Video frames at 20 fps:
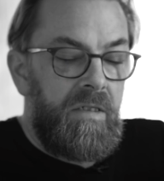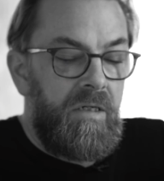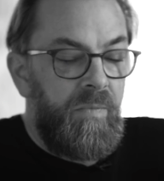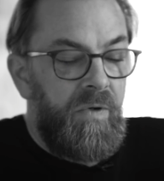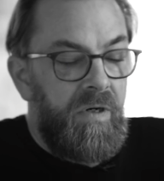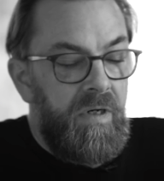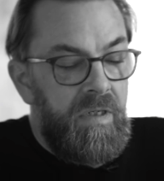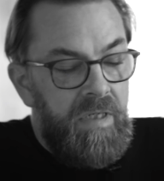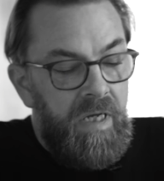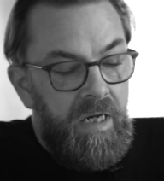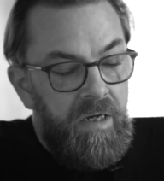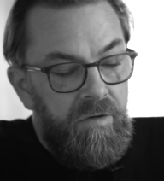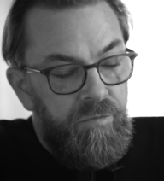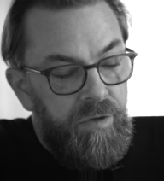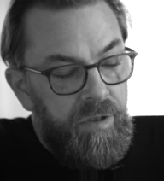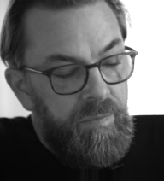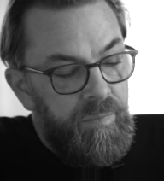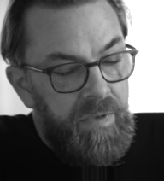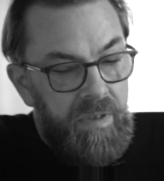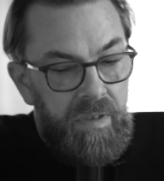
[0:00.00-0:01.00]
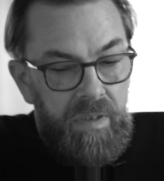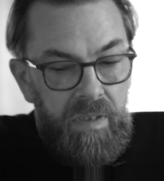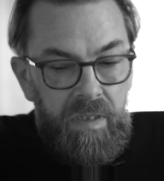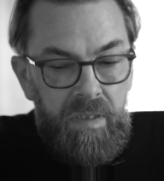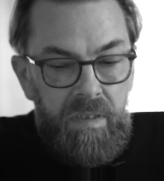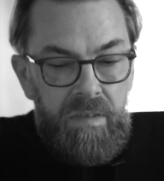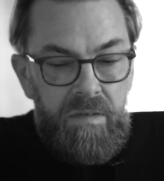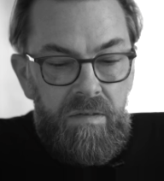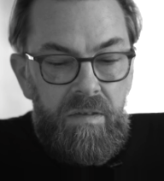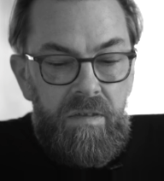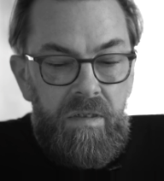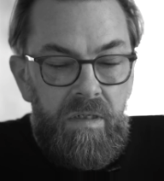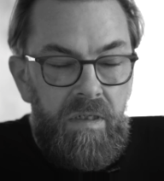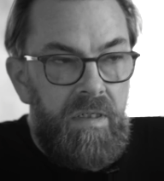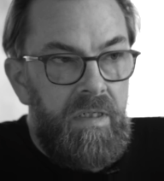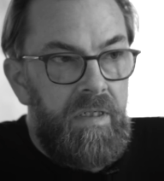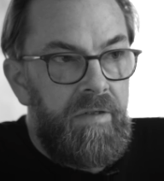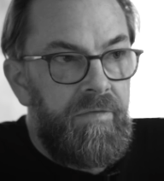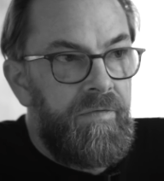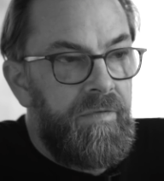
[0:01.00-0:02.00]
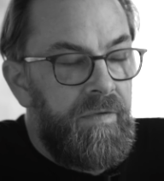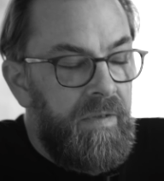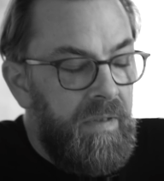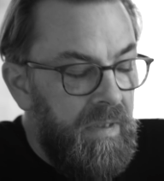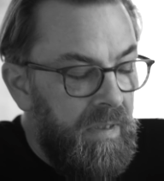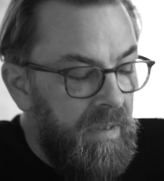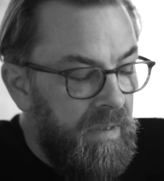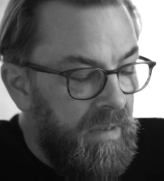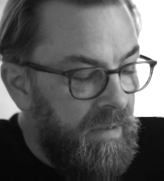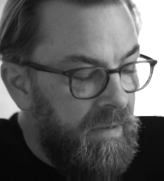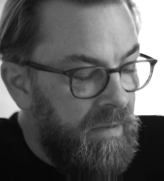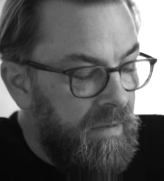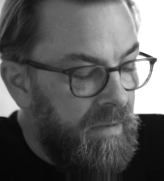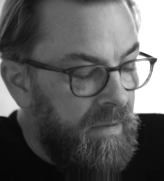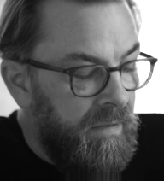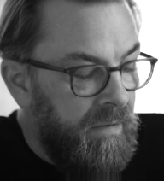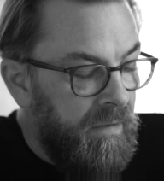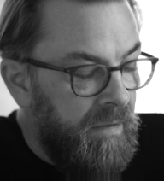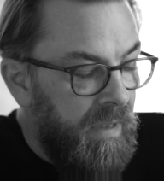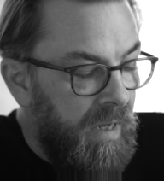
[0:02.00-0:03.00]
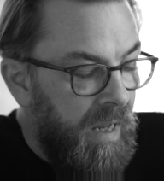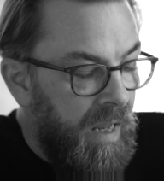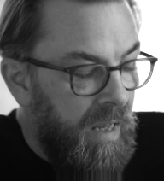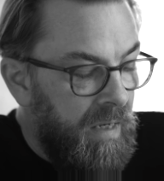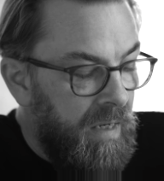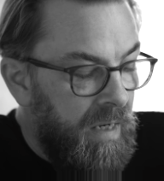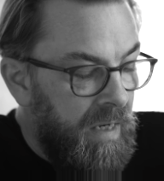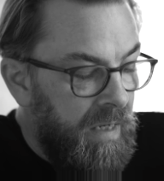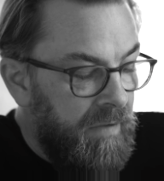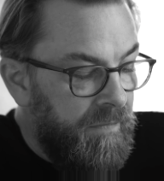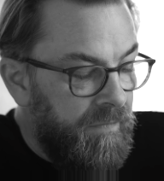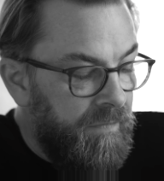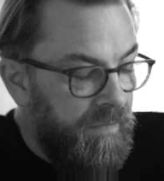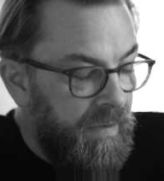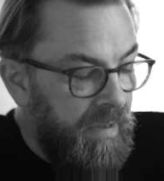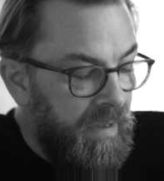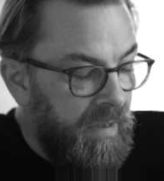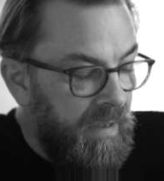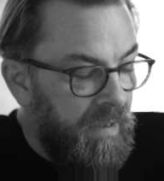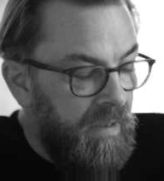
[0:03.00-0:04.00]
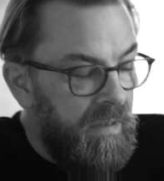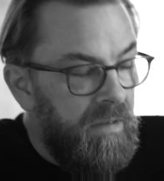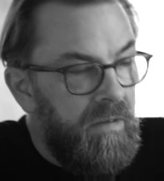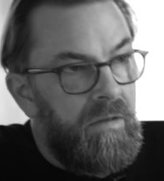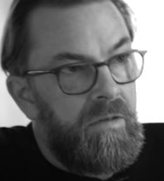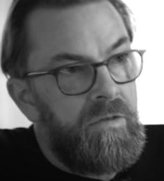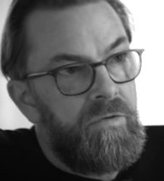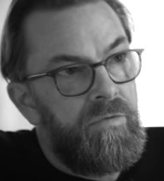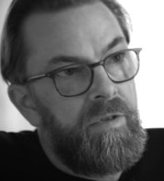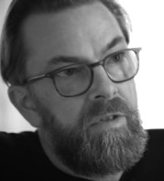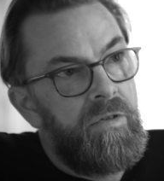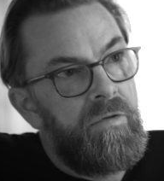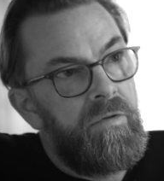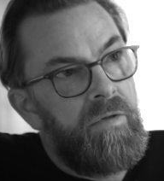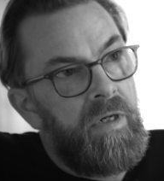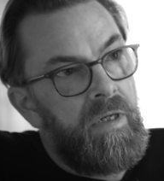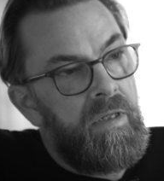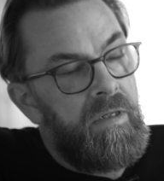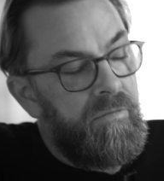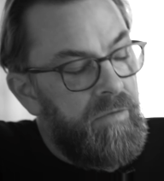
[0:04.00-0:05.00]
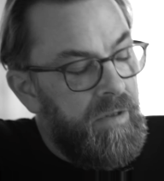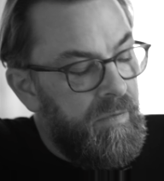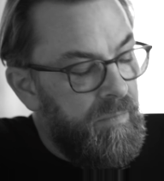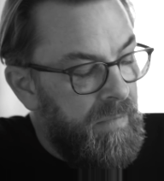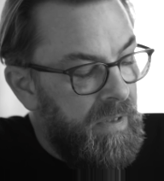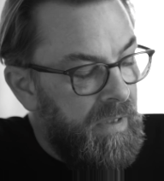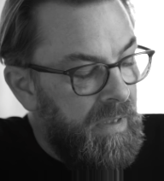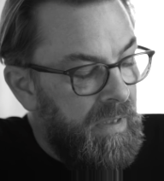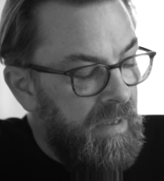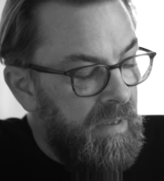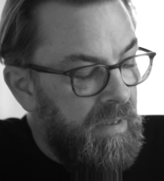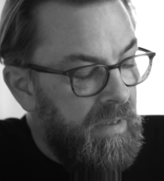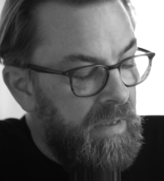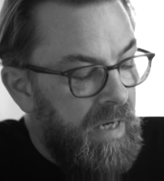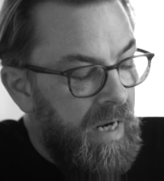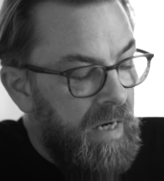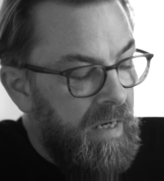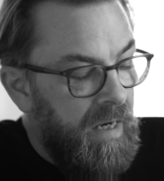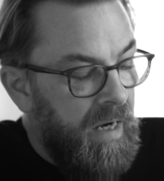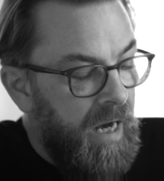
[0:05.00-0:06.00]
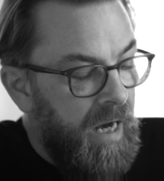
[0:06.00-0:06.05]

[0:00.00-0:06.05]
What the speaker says: So I'm going to take it with me. So it's going to live a life in luxury together with my Leica